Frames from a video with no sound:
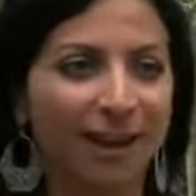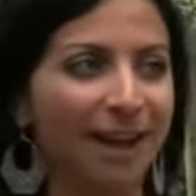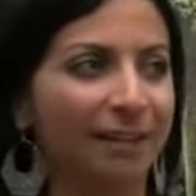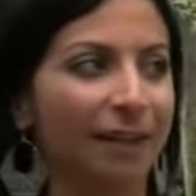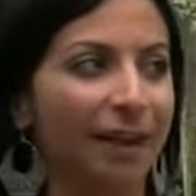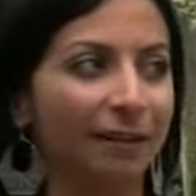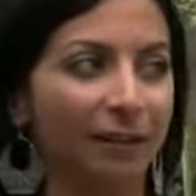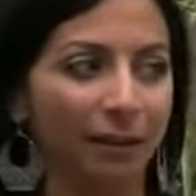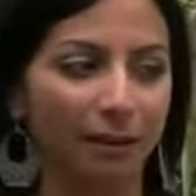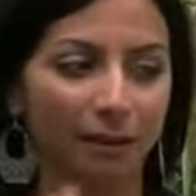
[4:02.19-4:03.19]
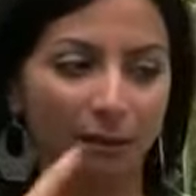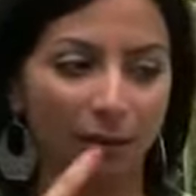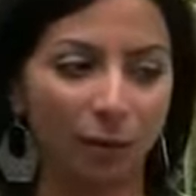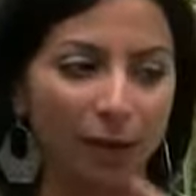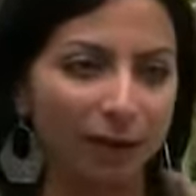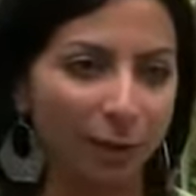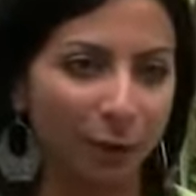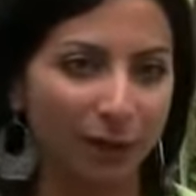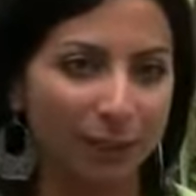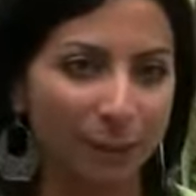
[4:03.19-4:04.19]
And then the, the way they
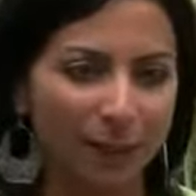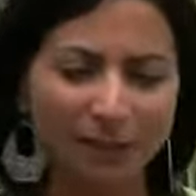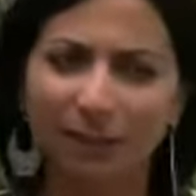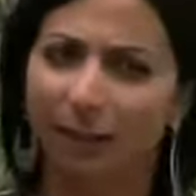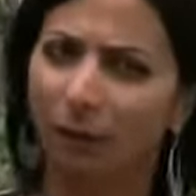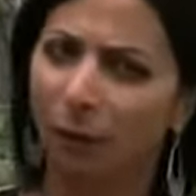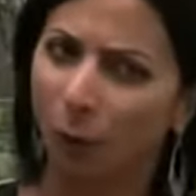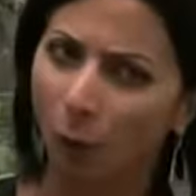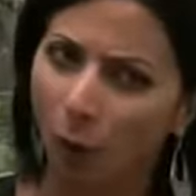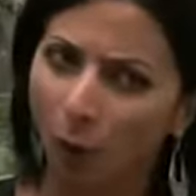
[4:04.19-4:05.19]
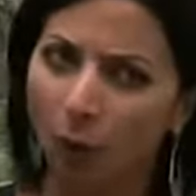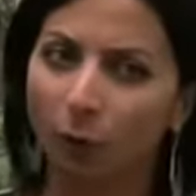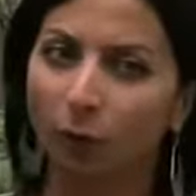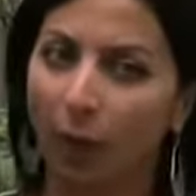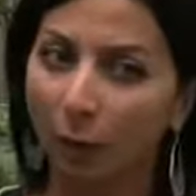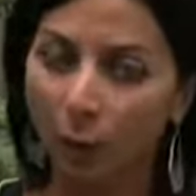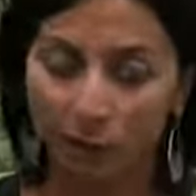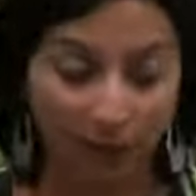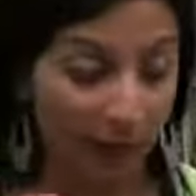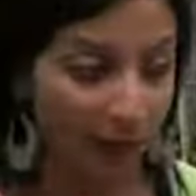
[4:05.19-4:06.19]
were expressing, whoa, now
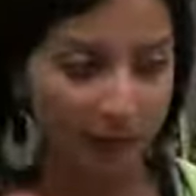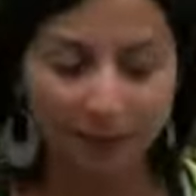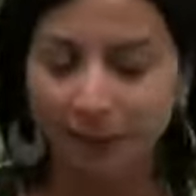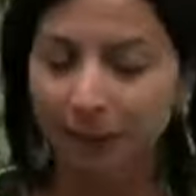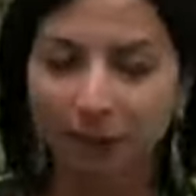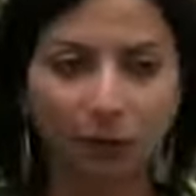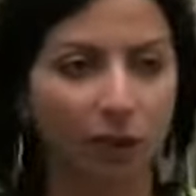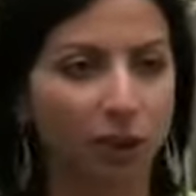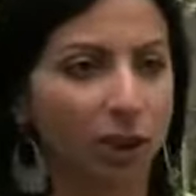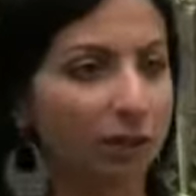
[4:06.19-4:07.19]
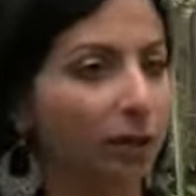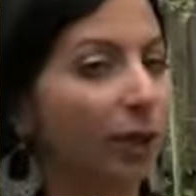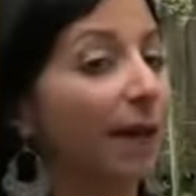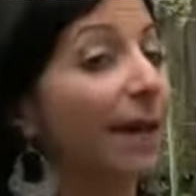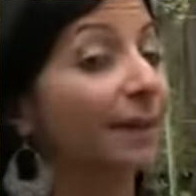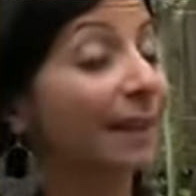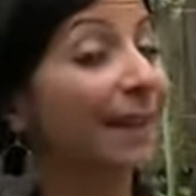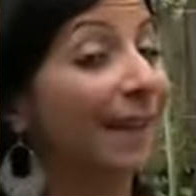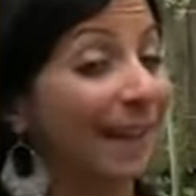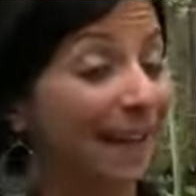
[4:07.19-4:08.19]
they are listening to each other and
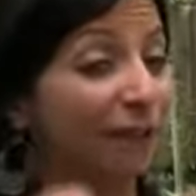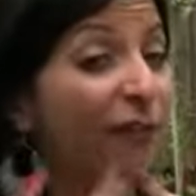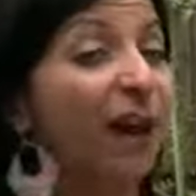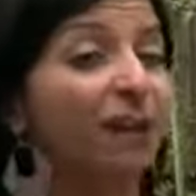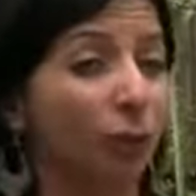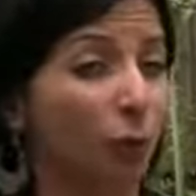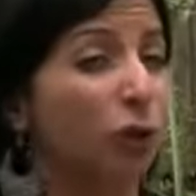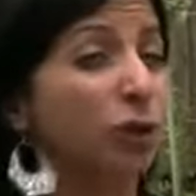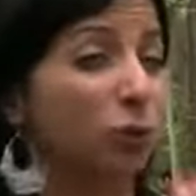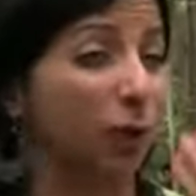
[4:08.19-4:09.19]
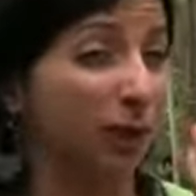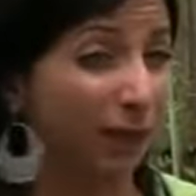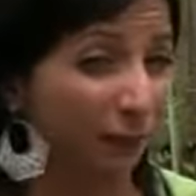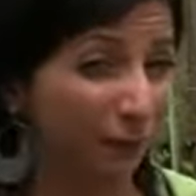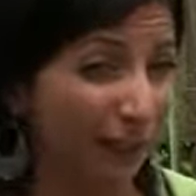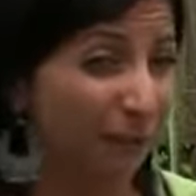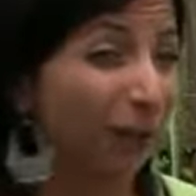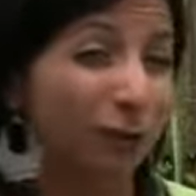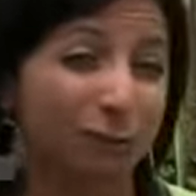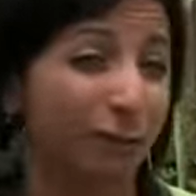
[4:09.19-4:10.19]
they can find the words to what they feel
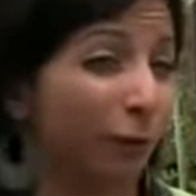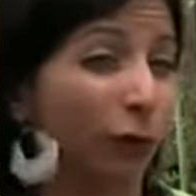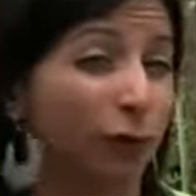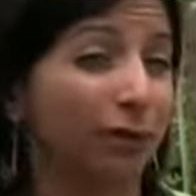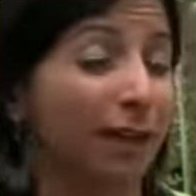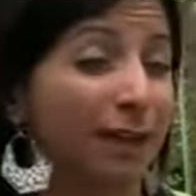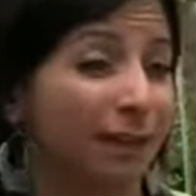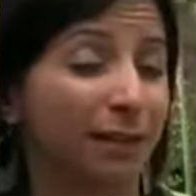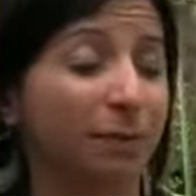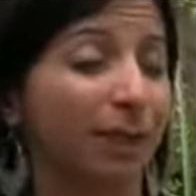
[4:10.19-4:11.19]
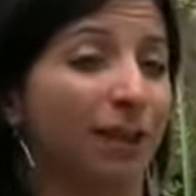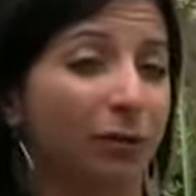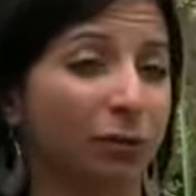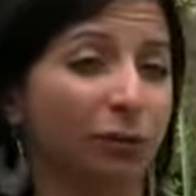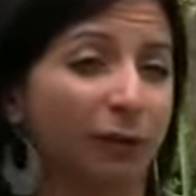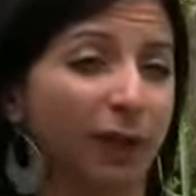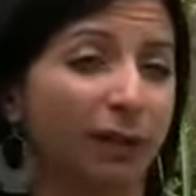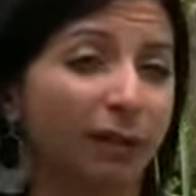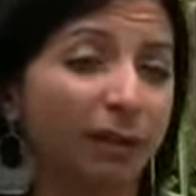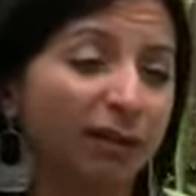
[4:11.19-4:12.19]
because before you tell an inmate, how do you feel?